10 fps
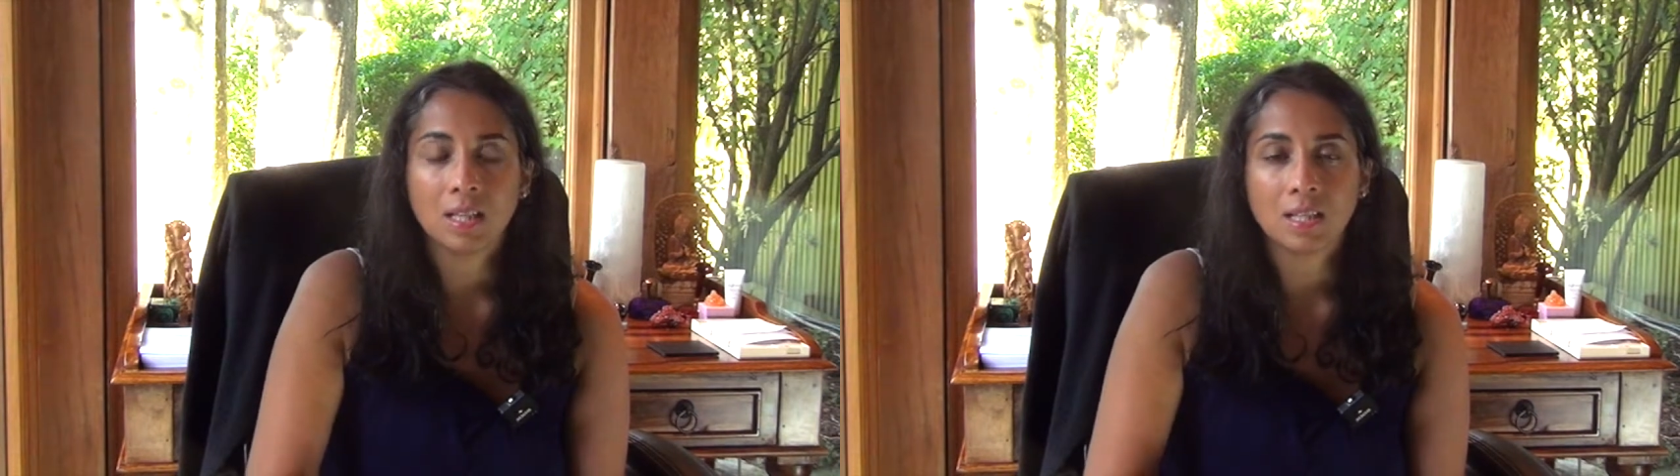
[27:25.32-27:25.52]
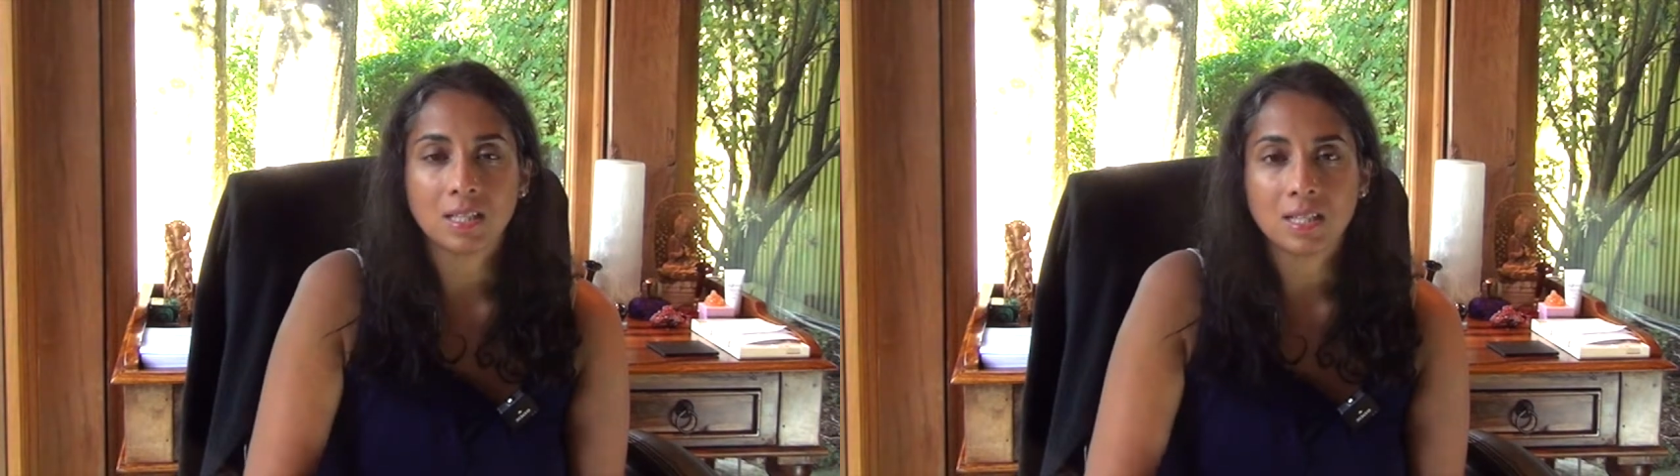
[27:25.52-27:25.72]

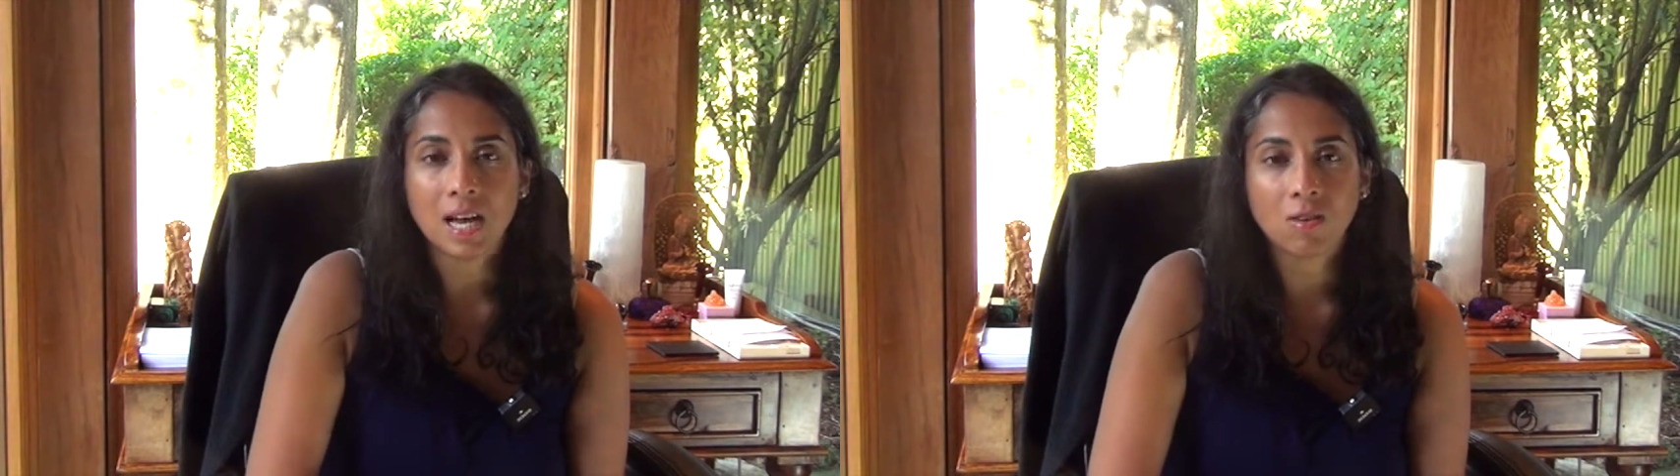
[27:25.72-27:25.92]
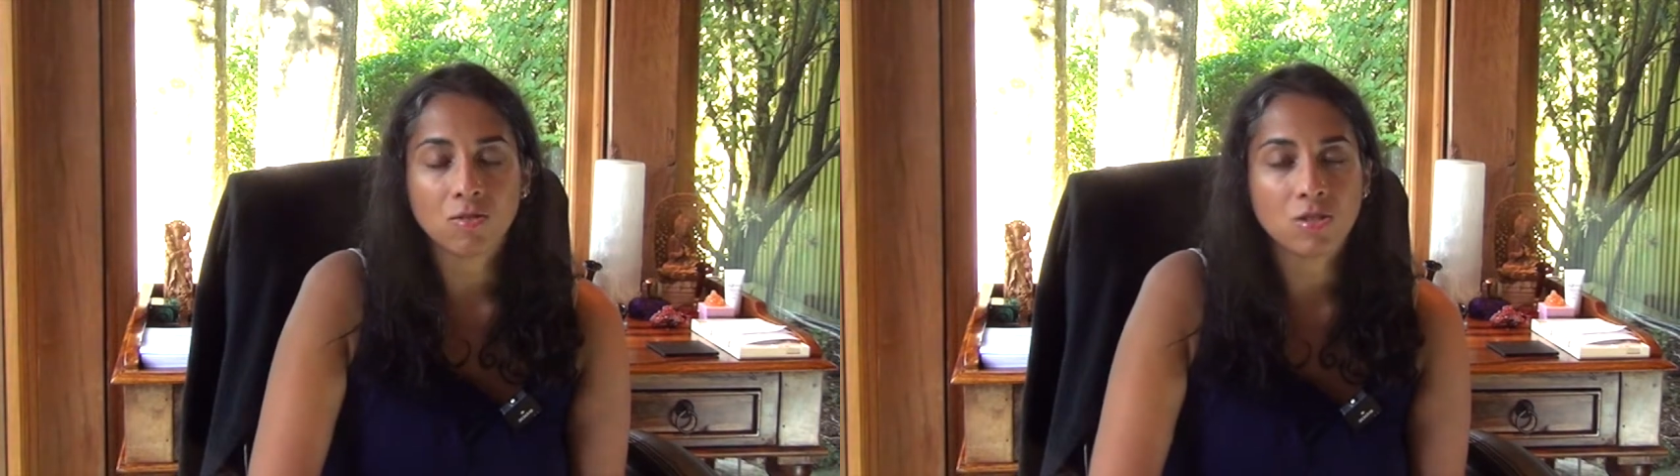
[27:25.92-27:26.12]
The
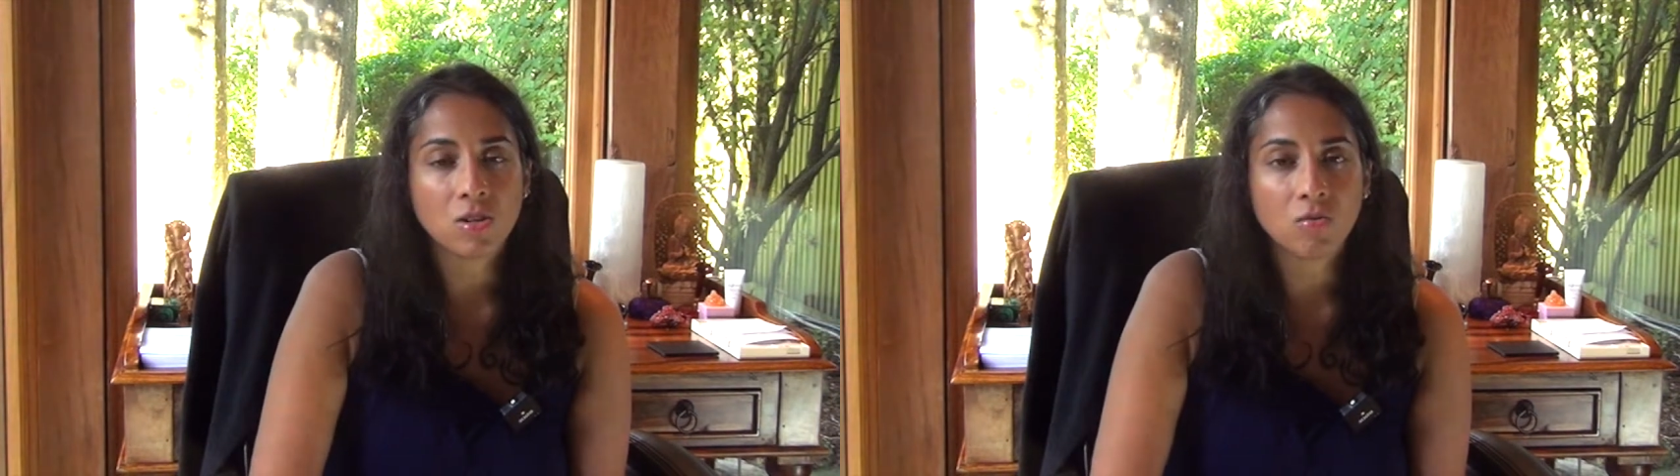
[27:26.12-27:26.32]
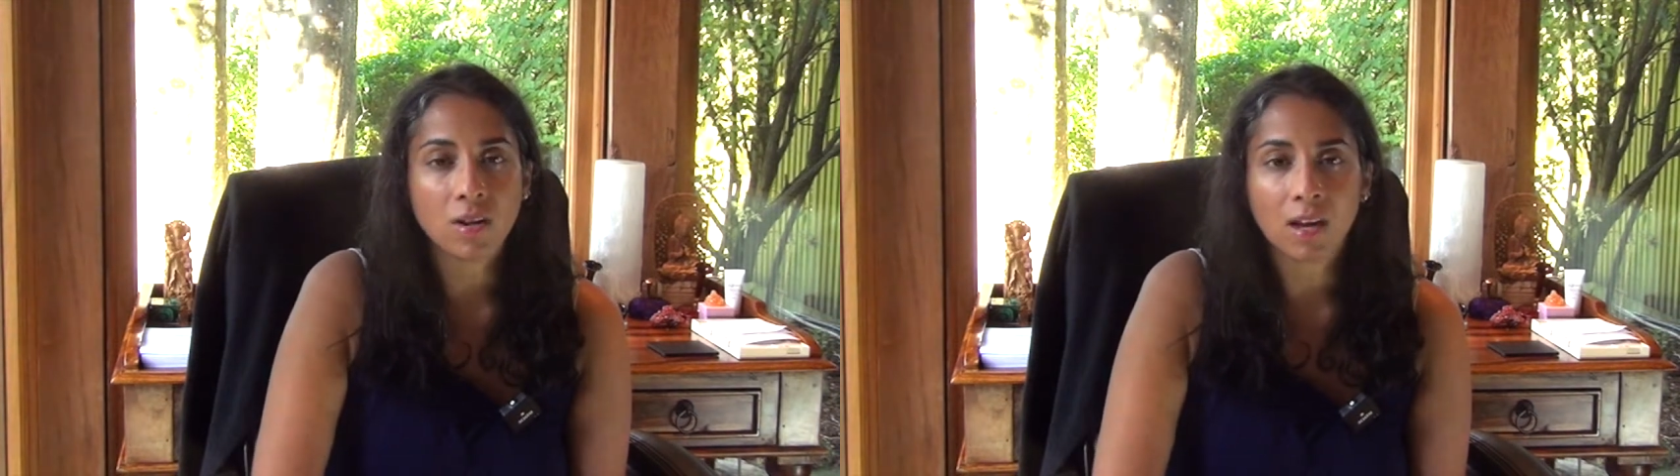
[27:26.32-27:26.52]
sounds
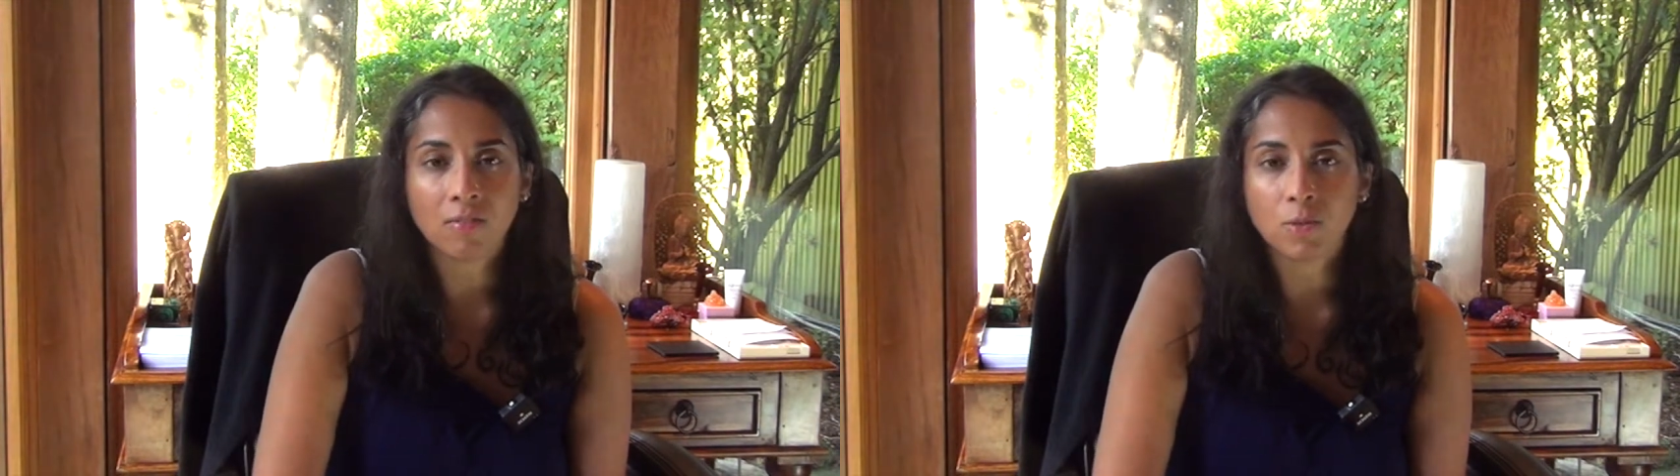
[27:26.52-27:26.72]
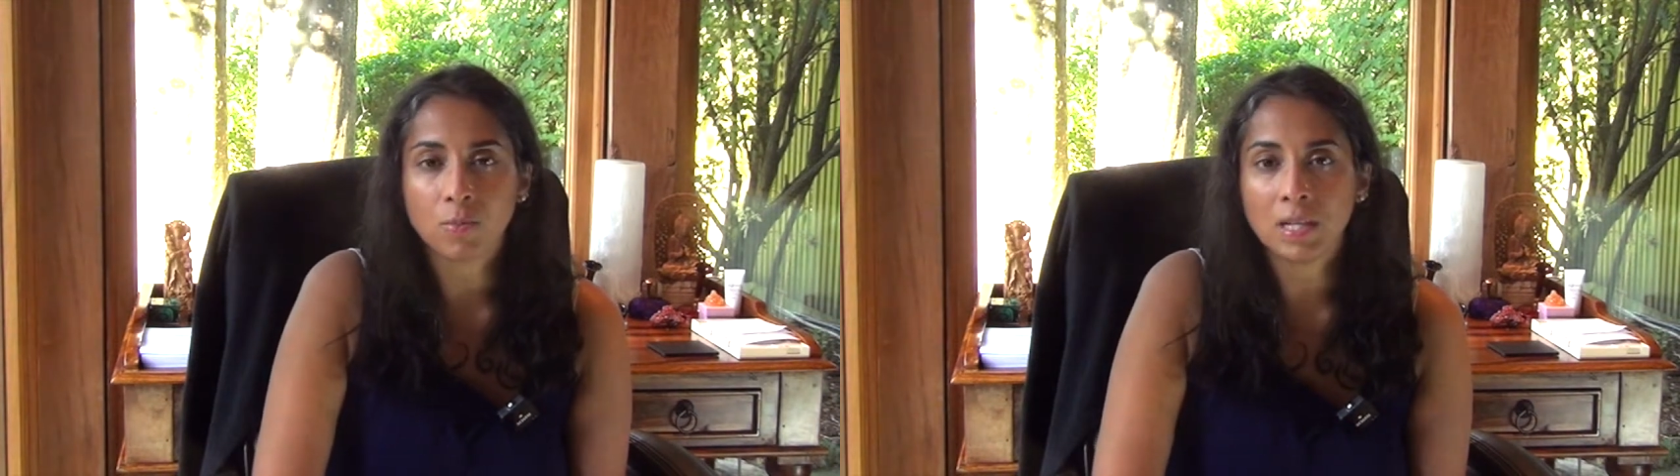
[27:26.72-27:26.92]
don't
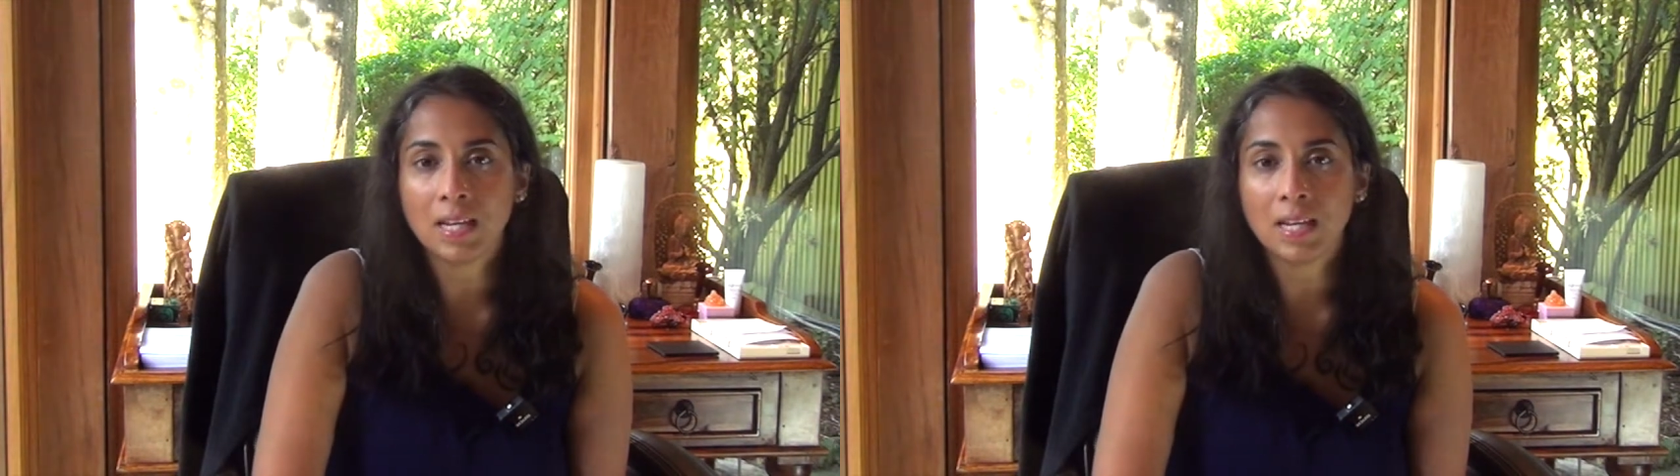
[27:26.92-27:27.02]
have to be